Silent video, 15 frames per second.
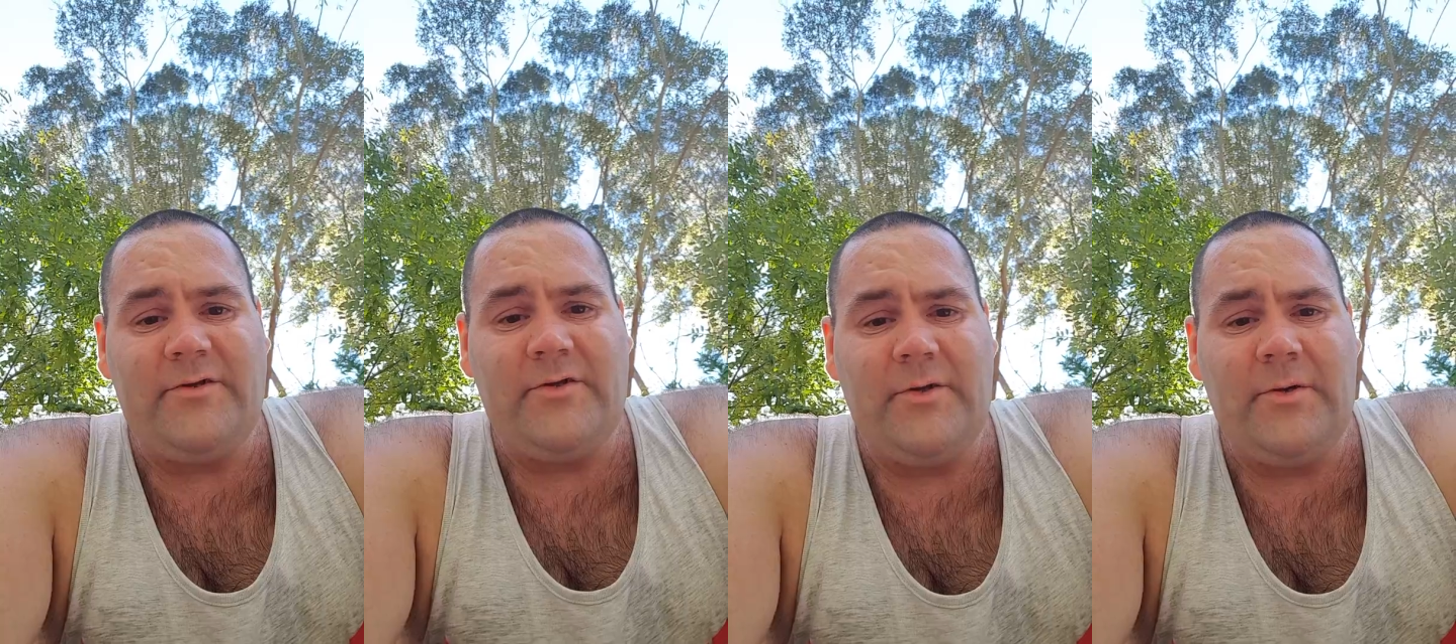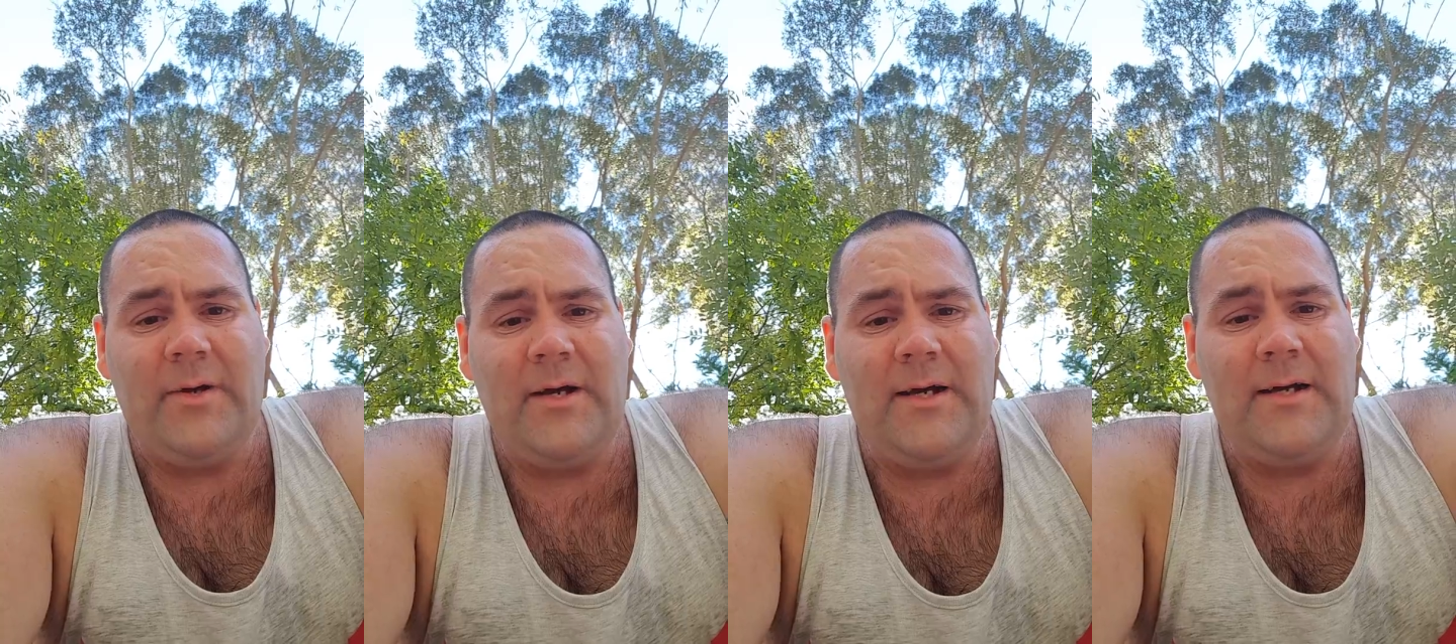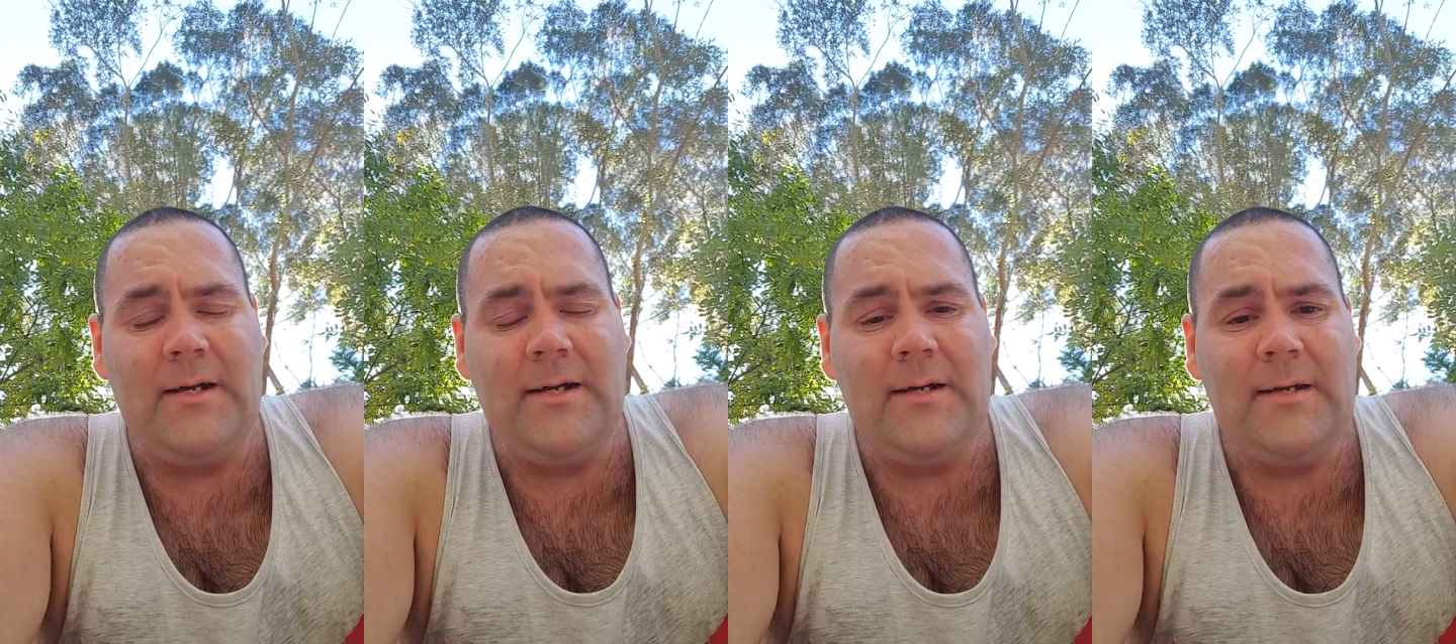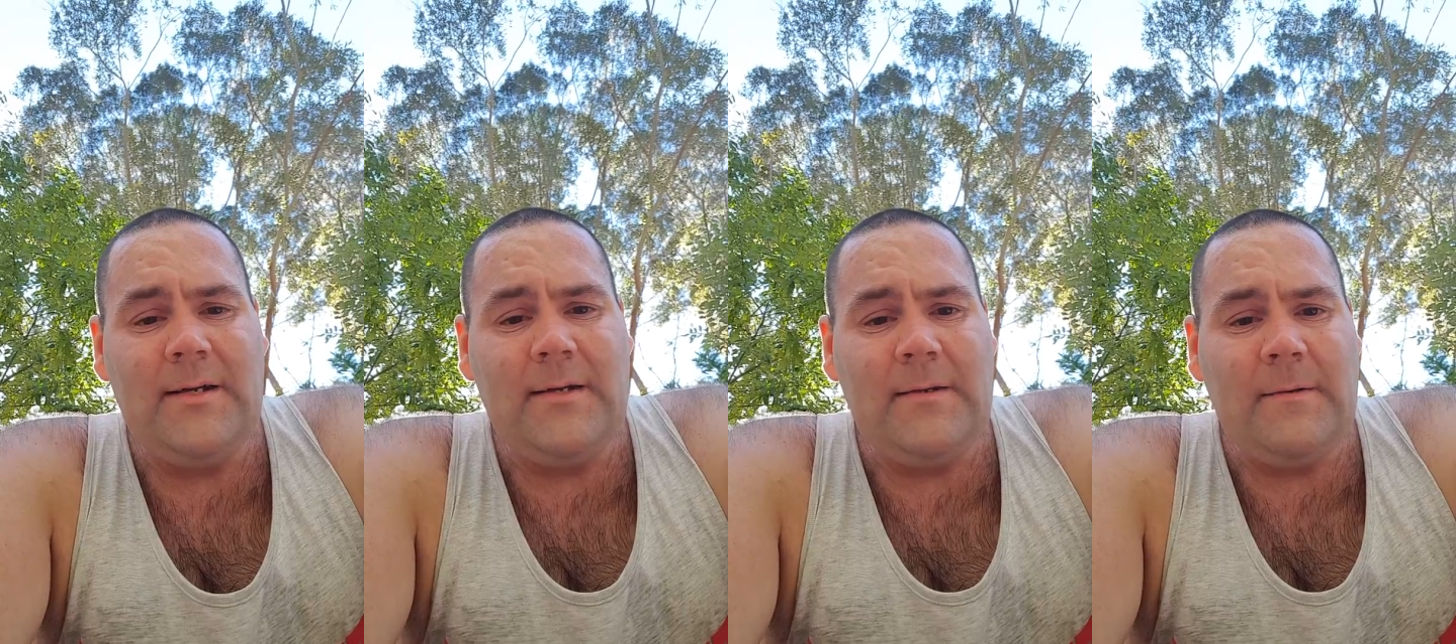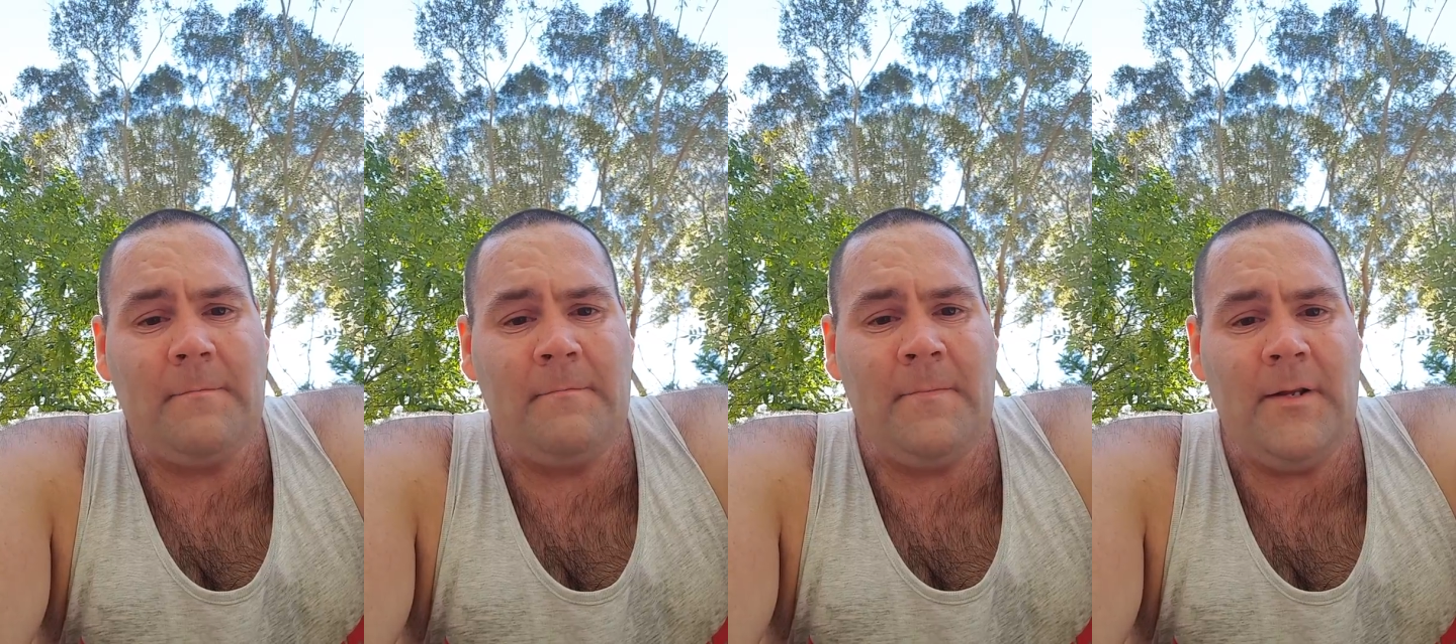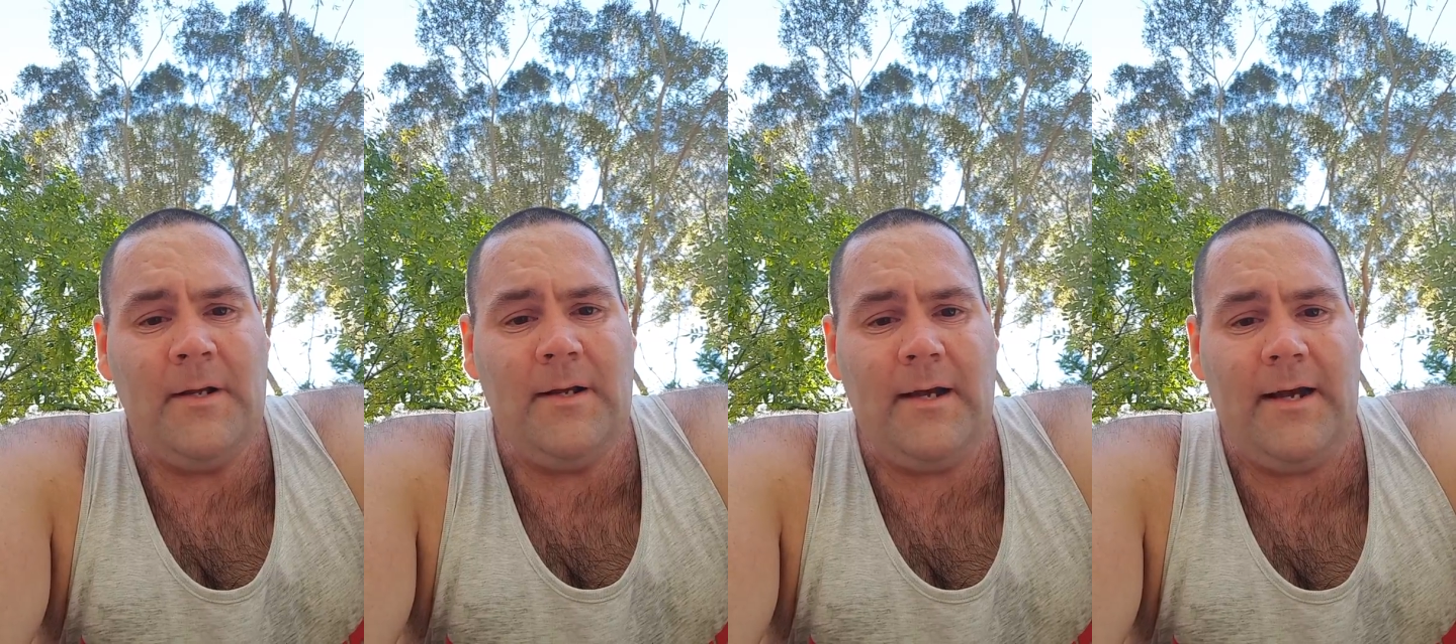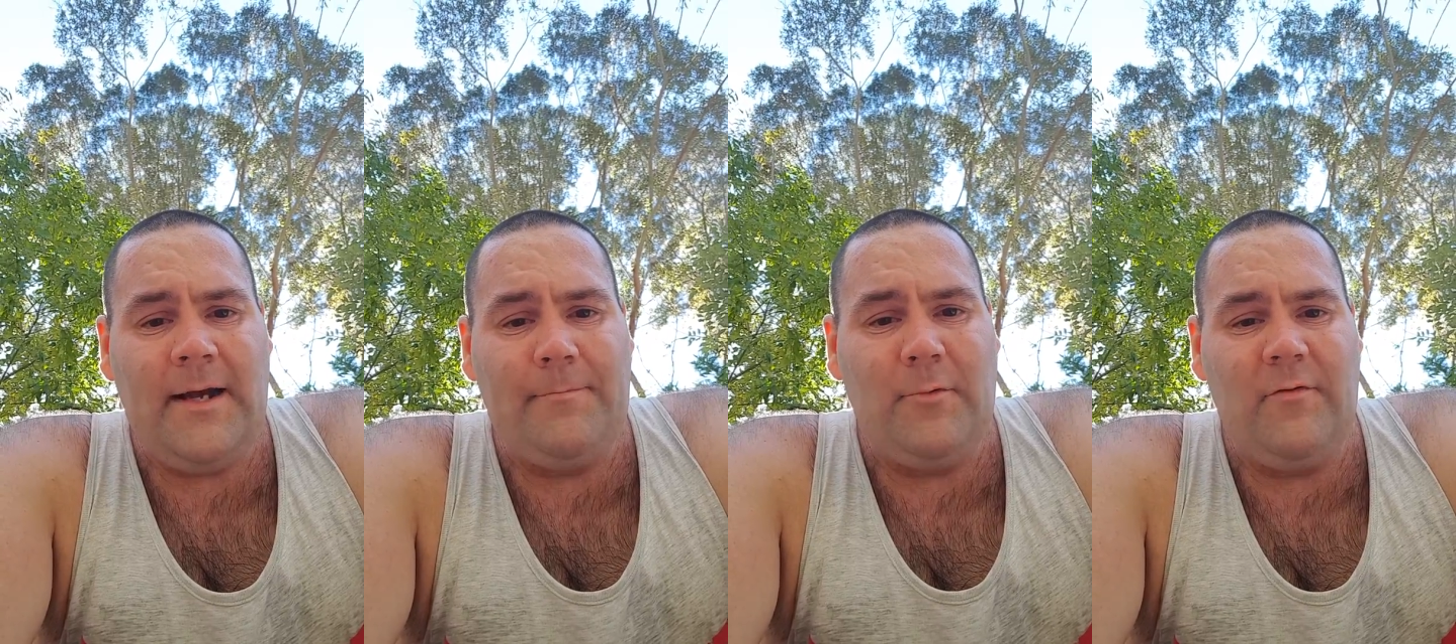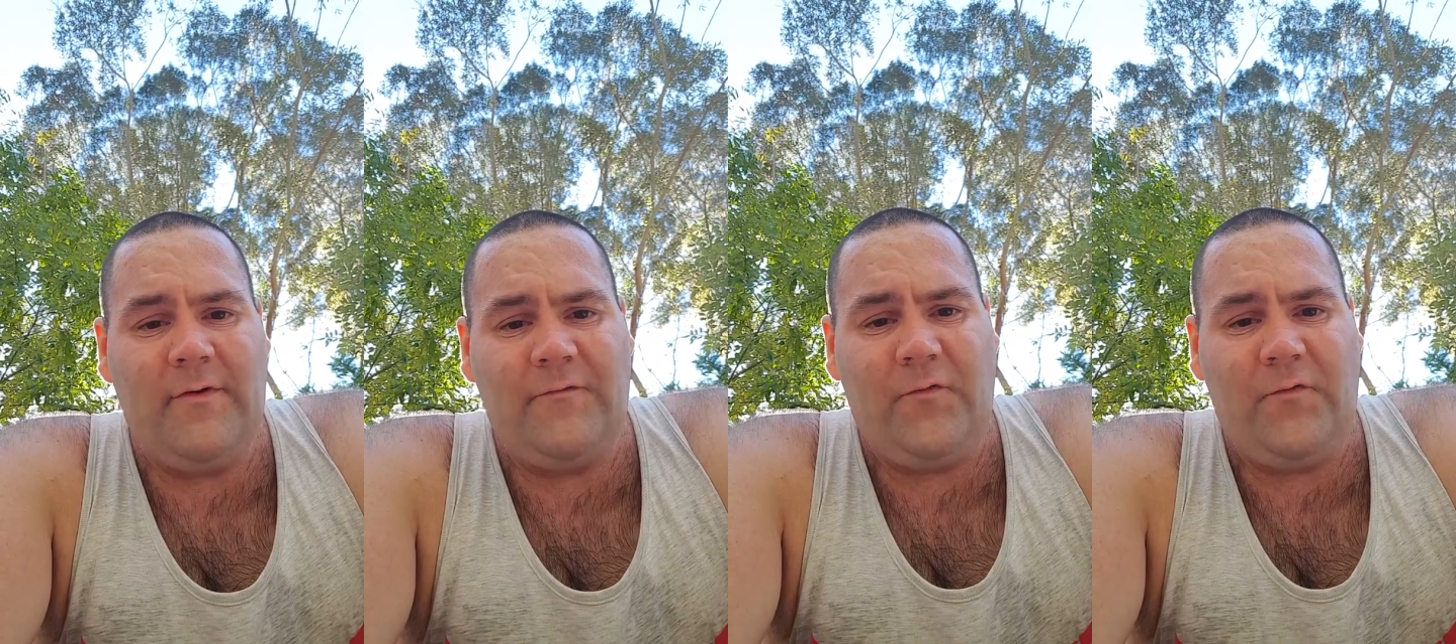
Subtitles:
to do. And moving